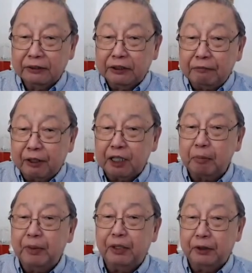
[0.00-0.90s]

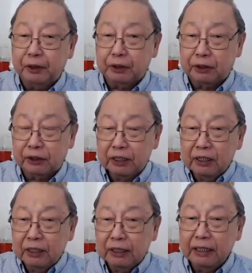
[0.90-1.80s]
different periods
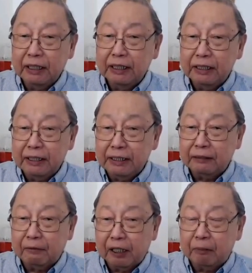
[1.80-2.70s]
in the
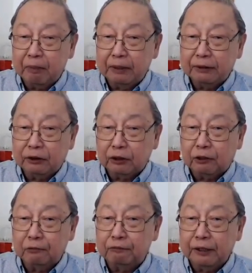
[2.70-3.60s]
development
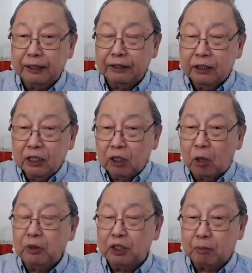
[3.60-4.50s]
of the
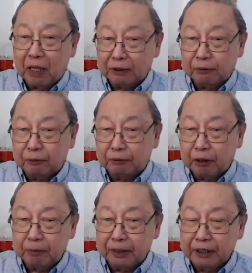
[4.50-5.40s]
Communist Party of the
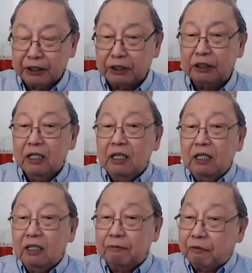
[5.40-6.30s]
Philippines.
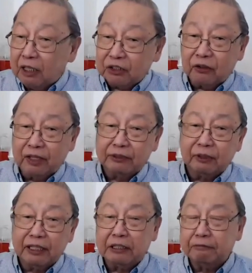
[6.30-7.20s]
The first great
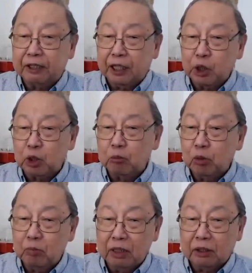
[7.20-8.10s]
rectification
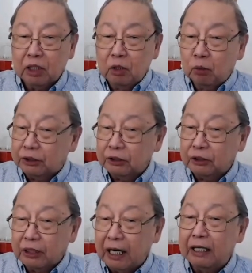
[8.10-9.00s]
movement was
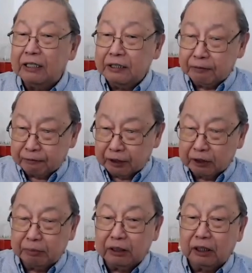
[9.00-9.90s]
entirely
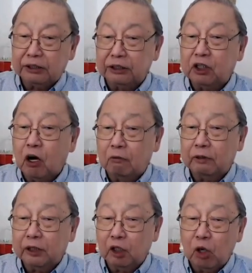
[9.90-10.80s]
different because it
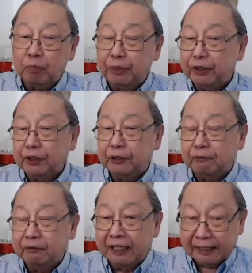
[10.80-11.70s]
covered a long period
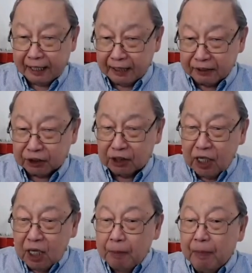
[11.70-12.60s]
of decades,
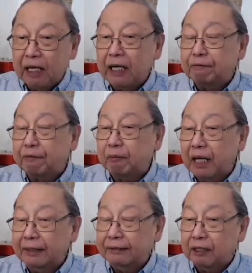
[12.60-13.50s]
mainly from
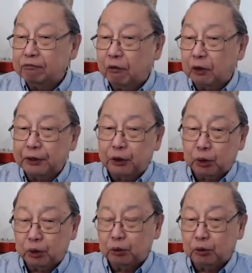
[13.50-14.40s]
1942
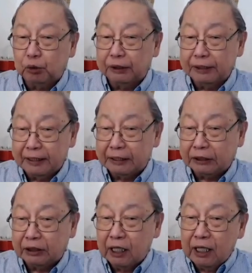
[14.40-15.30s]
to the
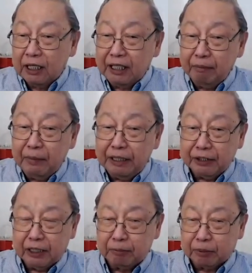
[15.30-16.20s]
years
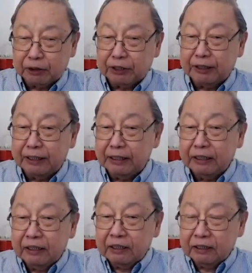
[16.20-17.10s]
immediately
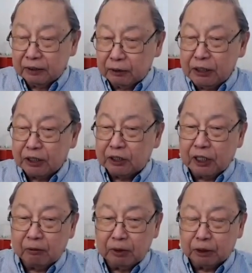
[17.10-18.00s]
preceding the
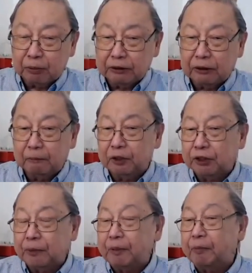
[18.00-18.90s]
re-establishment of the
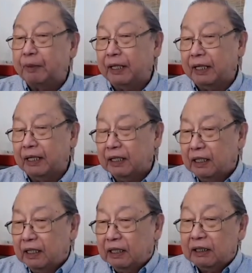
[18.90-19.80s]
CPP.
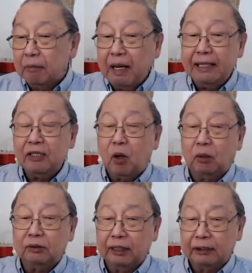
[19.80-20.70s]
The main
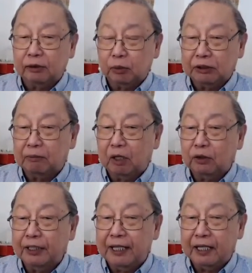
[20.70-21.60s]
content was
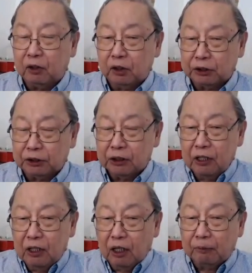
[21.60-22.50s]
about the errors
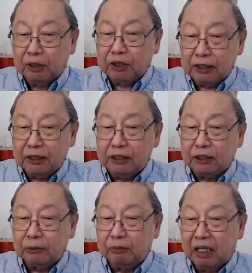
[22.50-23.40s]
of the
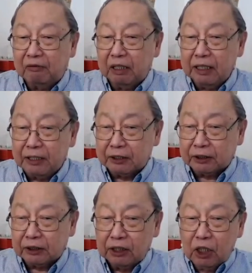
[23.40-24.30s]
series of Lava
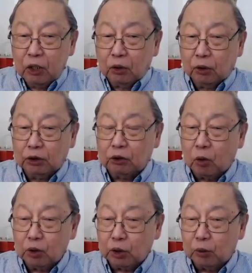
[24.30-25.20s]
leaders whose
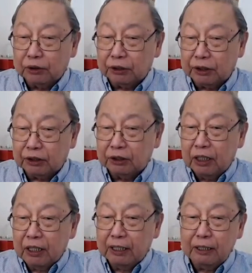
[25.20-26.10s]

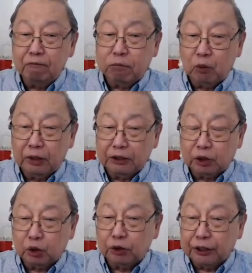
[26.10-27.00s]
consequences and
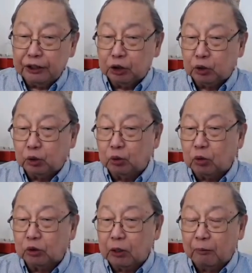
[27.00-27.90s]
influence continued to
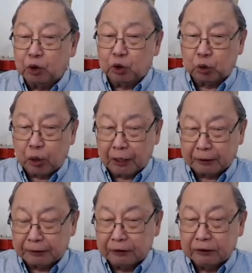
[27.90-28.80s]

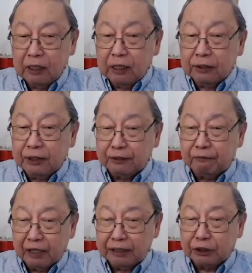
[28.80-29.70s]
obstruct the
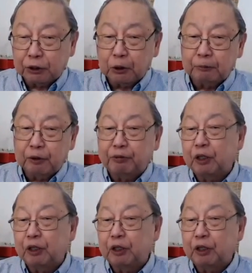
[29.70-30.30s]
advance of the